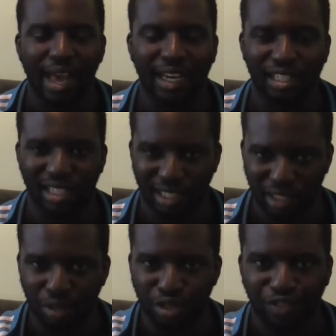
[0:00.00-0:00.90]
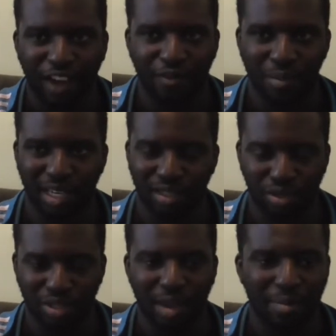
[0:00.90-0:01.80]
Actually use 5
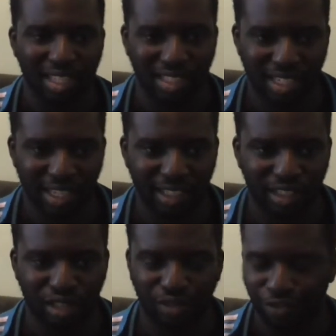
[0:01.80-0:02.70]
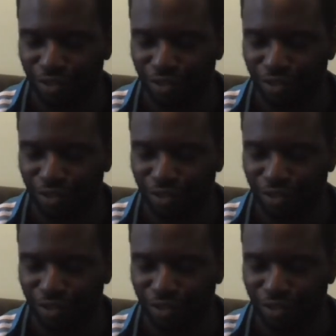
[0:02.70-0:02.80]
minutes or 10 minutes to each